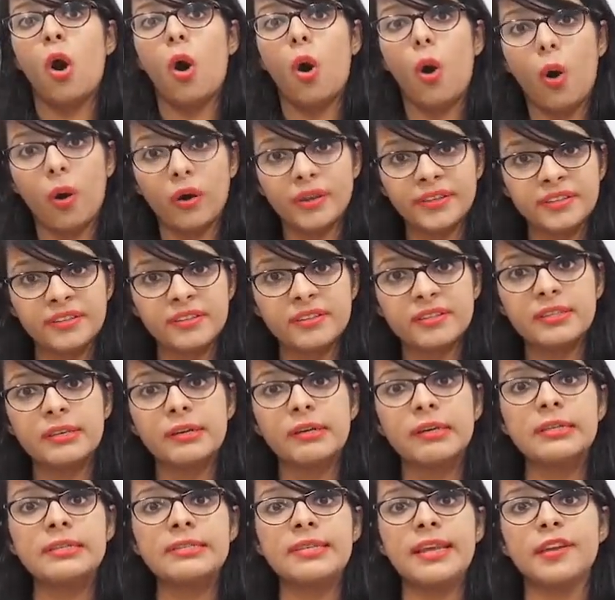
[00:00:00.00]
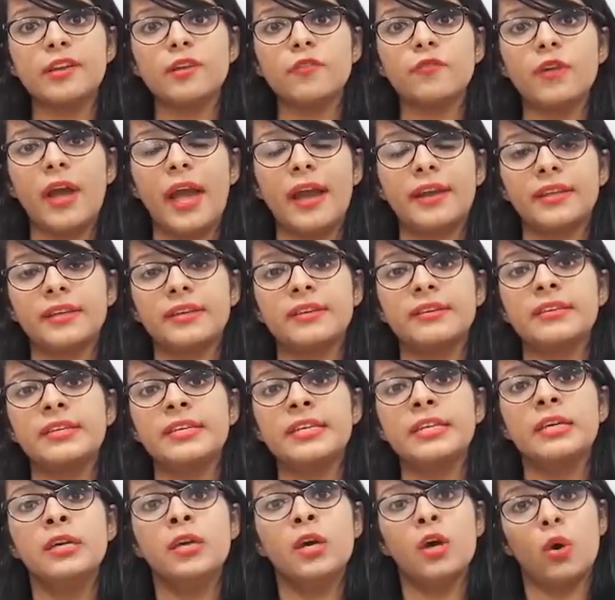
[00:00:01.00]
in the third set of category
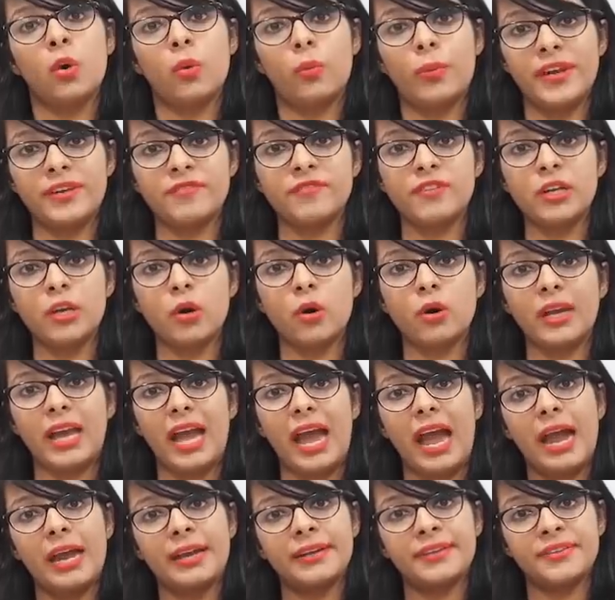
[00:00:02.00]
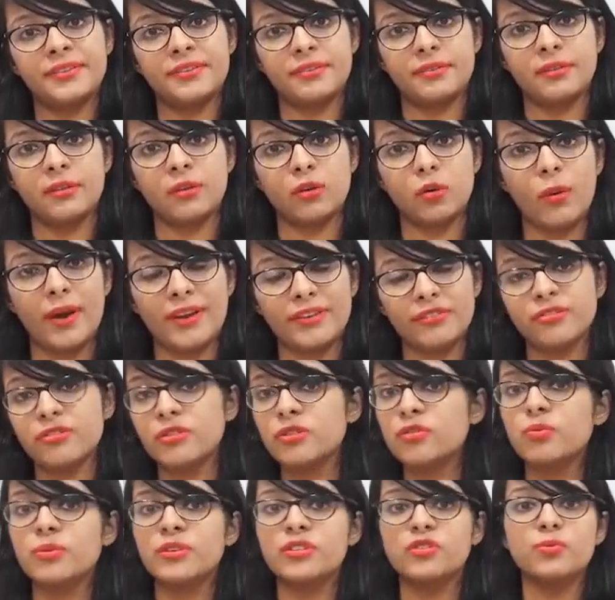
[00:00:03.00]
when we look at the questions
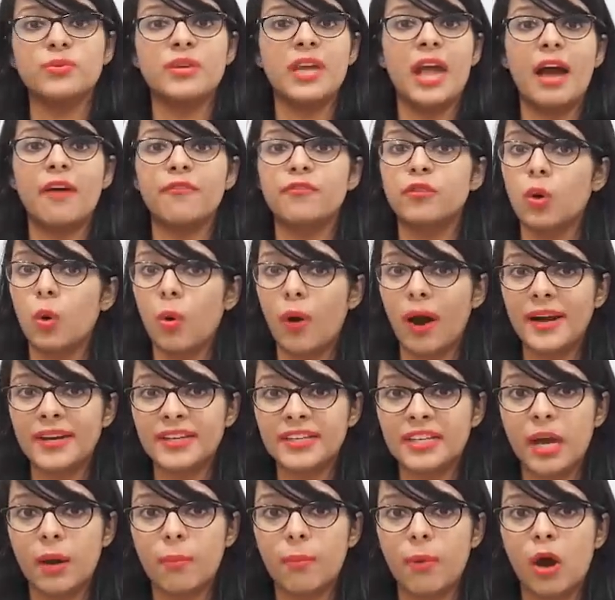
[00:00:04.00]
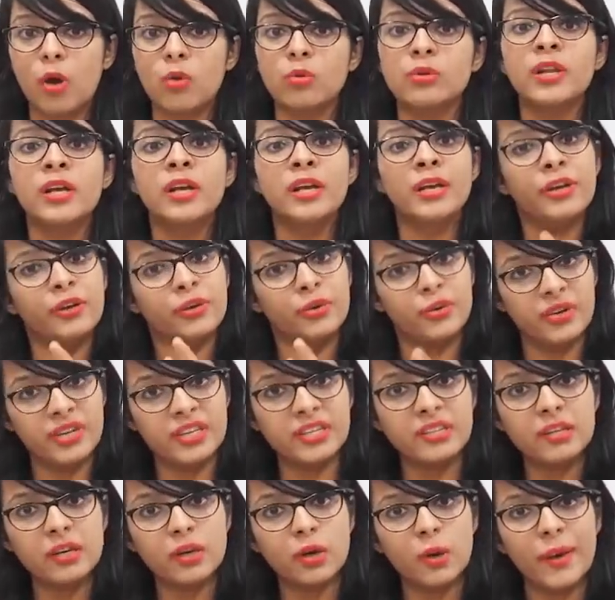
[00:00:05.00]
which we have no idea about read
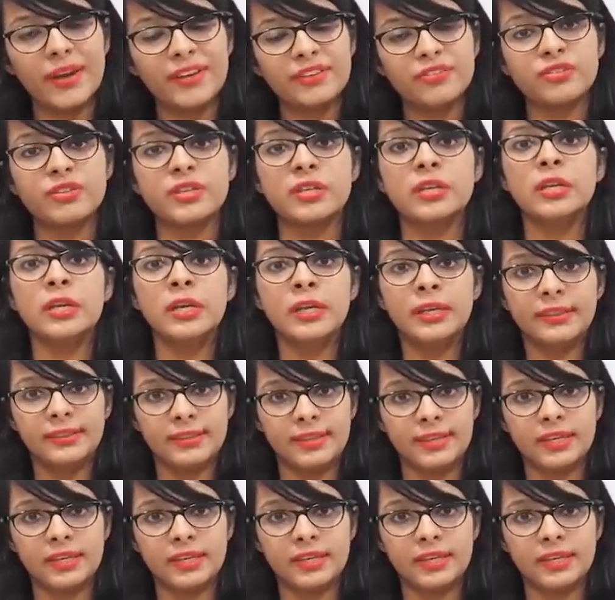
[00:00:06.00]
the question think